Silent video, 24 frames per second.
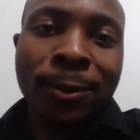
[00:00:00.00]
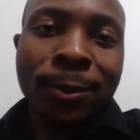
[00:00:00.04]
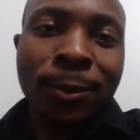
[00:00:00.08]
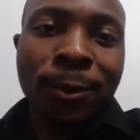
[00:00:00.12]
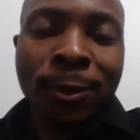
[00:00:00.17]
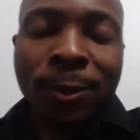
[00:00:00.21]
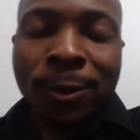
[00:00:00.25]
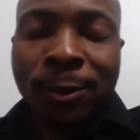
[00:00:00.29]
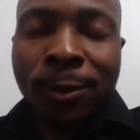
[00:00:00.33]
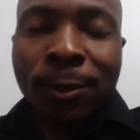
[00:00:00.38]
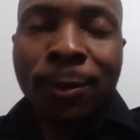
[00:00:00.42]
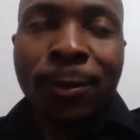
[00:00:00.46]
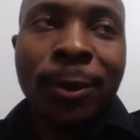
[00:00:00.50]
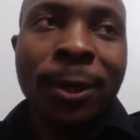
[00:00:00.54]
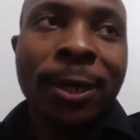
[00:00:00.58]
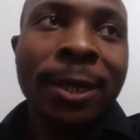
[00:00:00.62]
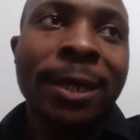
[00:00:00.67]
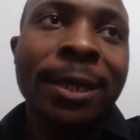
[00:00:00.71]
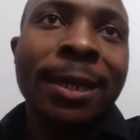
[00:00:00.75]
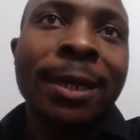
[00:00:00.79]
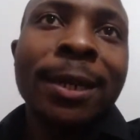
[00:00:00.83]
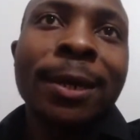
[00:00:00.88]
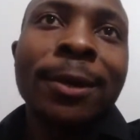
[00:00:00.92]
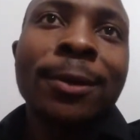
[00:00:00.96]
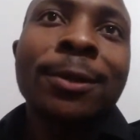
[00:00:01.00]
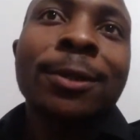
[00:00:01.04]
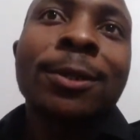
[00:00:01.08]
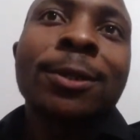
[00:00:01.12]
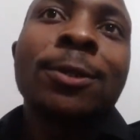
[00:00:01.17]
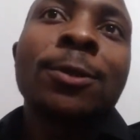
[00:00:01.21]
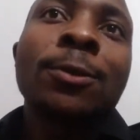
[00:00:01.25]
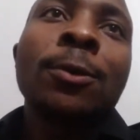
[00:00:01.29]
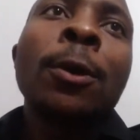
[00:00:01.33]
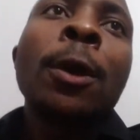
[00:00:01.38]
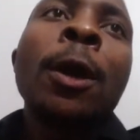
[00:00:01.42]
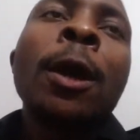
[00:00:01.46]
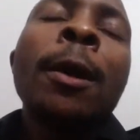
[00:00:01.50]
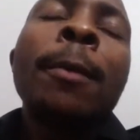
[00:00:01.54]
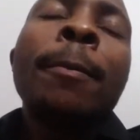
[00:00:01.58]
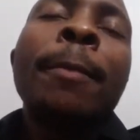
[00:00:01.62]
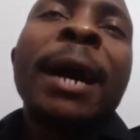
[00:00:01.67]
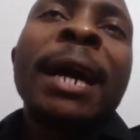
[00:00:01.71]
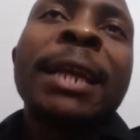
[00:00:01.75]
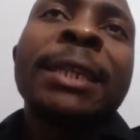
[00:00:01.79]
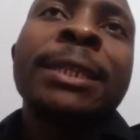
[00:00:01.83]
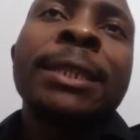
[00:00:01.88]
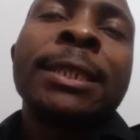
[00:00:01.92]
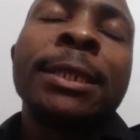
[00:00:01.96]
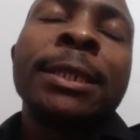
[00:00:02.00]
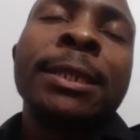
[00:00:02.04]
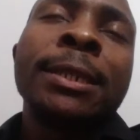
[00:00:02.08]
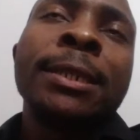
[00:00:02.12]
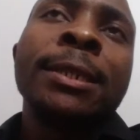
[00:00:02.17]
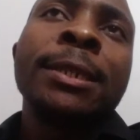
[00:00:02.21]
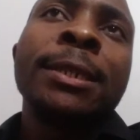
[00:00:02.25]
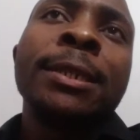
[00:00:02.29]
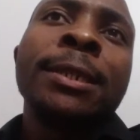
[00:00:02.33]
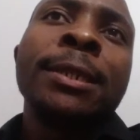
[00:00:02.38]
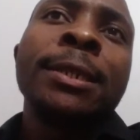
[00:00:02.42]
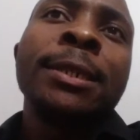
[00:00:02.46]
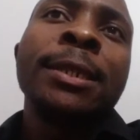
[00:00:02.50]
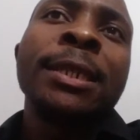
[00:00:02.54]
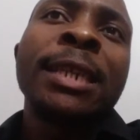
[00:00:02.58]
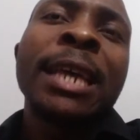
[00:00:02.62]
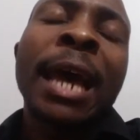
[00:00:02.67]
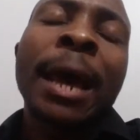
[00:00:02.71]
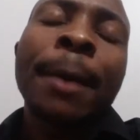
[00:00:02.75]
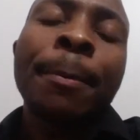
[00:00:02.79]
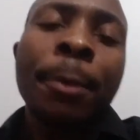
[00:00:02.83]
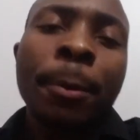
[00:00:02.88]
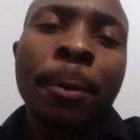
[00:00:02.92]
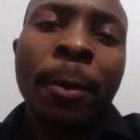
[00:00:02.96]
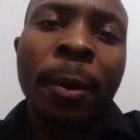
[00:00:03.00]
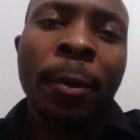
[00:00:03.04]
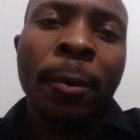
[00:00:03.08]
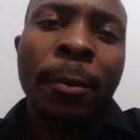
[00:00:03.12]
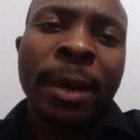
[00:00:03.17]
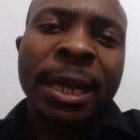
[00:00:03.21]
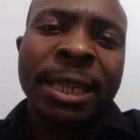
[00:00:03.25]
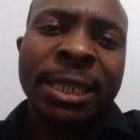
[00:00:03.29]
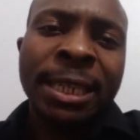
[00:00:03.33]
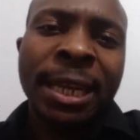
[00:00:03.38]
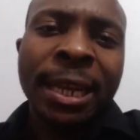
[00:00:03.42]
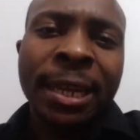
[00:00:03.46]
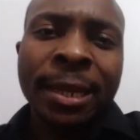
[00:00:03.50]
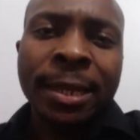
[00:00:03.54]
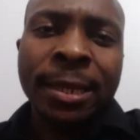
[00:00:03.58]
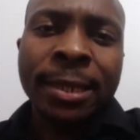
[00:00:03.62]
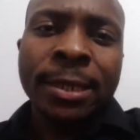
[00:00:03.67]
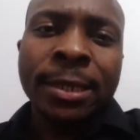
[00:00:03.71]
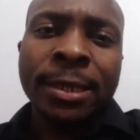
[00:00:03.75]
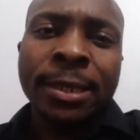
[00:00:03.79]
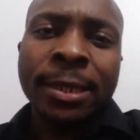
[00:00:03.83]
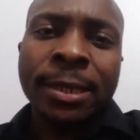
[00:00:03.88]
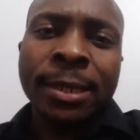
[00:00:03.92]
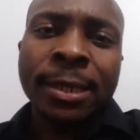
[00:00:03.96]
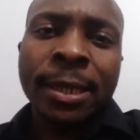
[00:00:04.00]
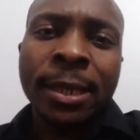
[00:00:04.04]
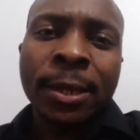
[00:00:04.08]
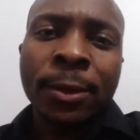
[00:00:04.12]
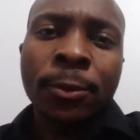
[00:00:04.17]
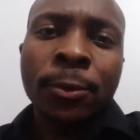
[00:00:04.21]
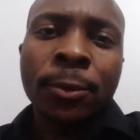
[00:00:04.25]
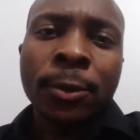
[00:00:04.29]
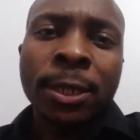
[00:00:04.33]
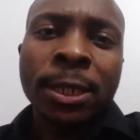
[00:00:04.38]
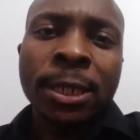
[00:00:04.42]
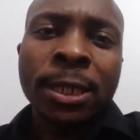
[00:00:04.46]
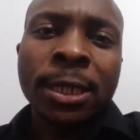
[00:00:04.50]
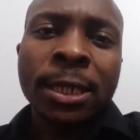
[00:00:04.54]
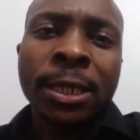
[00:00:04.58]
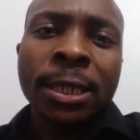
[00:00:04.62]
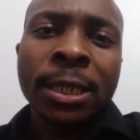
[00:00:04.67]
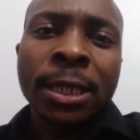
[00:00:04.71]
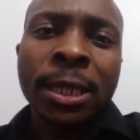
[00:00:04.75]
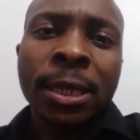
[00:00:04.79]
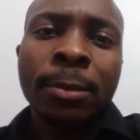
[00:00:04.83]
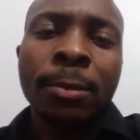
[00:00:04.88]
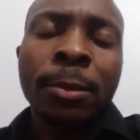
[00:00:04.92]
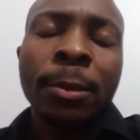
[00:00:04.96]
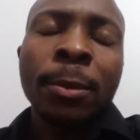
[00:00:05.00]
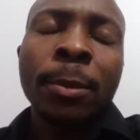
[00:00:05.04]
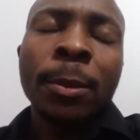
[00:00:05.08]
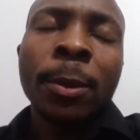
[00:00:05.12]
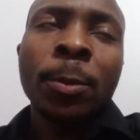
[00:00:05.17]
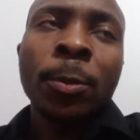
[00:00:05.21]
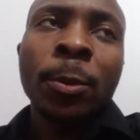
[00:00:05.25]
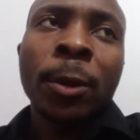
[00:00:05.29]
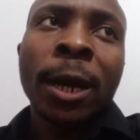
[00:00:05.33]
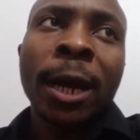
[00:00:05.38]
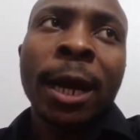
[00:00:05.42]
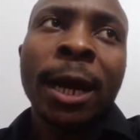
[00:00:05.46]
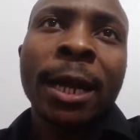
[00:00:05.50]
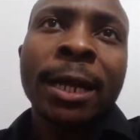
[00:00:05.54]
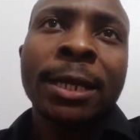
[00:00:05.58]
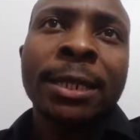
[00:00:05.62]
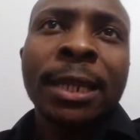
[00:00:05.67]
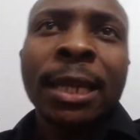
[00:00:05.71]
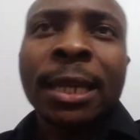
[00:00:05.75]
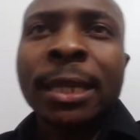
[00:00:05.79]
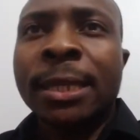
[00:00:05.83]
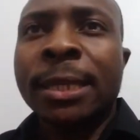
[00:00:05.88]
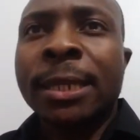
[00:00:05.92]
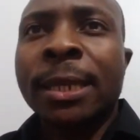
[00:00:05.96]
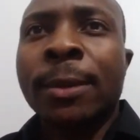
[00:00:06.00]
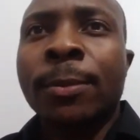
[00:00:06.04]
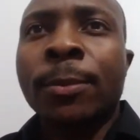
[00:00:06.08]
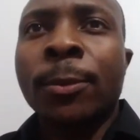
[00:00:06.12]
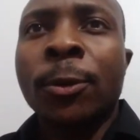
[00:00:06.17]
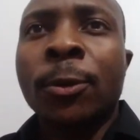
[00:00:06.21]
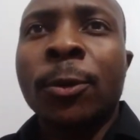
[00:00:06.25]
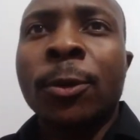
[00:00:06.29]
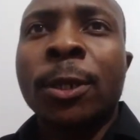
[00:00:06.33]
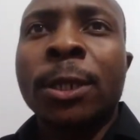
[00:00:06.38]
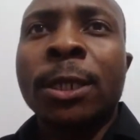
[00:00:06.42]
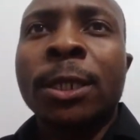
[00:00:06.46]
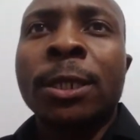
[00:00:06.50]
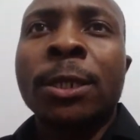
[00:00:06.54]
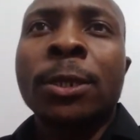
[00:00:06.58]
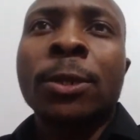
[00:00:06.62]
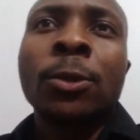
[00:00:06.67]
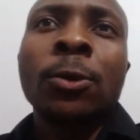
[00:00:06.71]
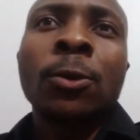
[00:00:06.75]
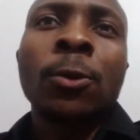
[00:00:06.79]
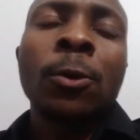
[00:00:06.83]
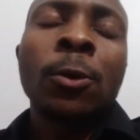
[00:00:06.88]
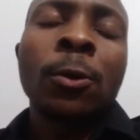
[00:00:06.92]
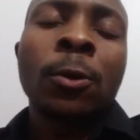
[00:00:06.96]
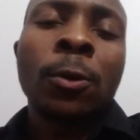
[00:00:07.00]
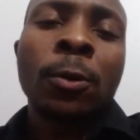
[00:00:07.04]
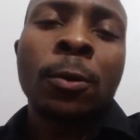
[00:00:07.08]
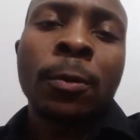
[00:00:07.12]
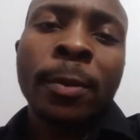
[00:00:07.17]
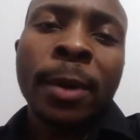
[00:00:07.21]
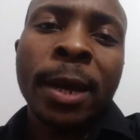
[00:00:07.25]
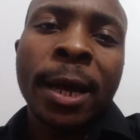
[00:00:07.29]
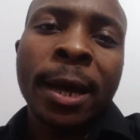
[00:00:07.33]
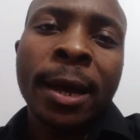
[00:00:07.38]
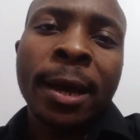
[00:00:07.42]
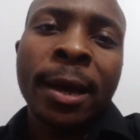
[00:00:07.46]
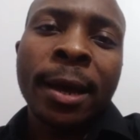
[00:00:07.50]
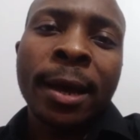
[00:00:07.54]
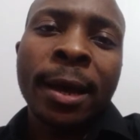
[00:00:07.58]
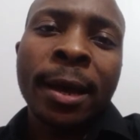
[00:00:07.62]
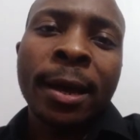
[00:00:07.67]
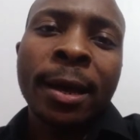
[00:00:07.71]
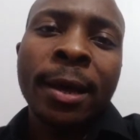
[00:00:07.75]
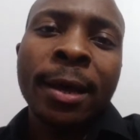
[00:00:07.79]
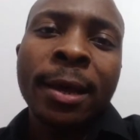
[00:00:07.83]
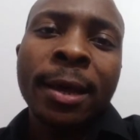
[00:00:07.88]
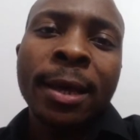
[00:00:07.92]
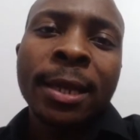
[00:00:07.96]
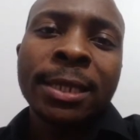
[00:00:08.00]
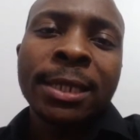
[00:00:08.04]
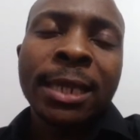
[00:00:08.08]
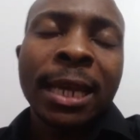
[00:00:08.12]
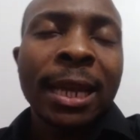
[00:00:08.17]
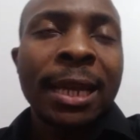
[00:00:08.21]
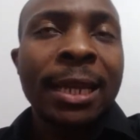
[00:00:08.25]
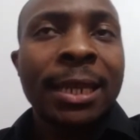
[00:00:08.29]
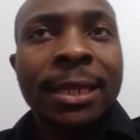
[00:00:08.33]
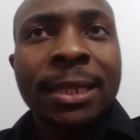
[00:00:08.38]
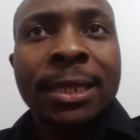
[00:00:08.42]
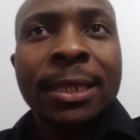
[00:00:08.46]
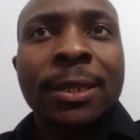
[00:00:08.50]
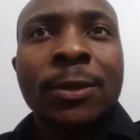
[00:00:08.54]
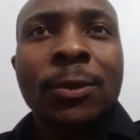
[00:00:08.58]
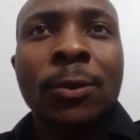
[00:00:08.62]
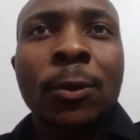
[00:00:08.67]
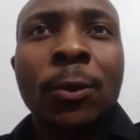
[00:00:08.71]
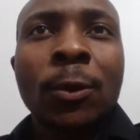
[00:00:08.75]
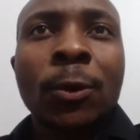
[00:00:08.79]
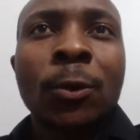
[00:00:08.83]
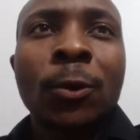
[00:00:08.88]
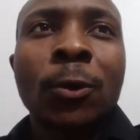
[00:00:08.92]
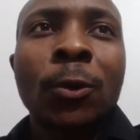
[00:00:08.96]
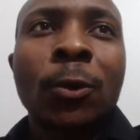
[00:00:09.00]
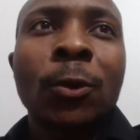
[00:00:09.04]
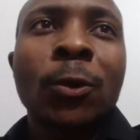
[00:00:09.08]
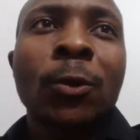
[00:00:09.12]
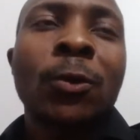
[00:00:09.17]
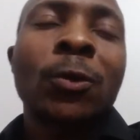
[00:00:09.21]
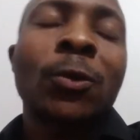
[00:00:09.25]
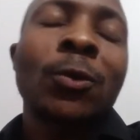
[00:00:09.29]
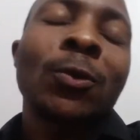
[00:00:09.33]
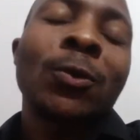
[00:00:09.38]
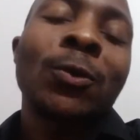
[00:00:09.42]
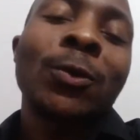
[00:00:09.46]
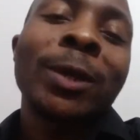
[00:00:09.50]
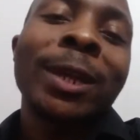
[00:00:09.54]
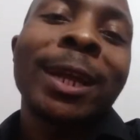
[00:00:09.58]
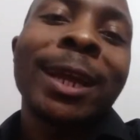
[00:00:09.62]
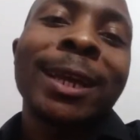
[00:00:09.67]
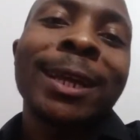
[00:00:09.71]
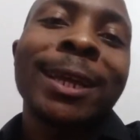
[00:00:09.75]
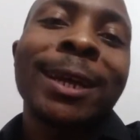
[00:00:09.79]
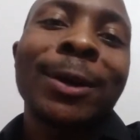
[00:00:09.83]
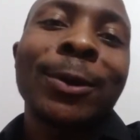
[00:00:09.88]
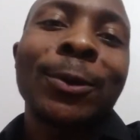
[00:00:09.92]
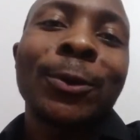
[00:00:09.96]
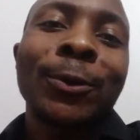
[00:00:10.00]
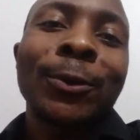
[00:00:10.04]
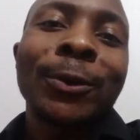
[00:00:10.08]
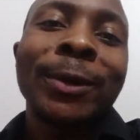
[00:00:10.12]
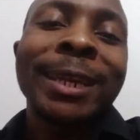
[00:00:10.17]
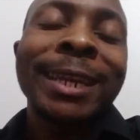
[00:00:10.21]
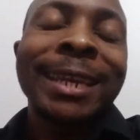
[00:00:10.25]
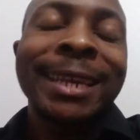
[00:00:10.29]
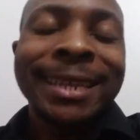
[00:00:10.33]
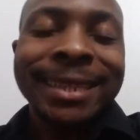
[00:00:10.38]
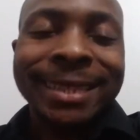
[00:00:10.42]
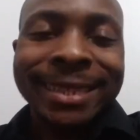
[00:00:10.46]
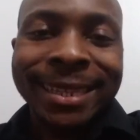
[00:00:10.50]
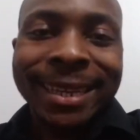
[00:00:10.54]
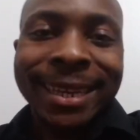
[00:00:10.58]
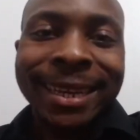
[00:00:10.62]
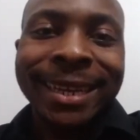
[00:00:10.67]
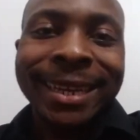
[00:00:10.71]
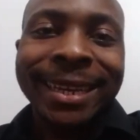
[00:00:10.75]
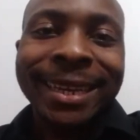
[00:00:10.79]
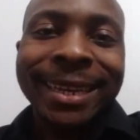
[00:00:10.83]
also pointed out too. But the happy mango ma challenges ekuti imimi mukatarisa munoti ndo ma challenges or ndo zvirikunyanya kunetsa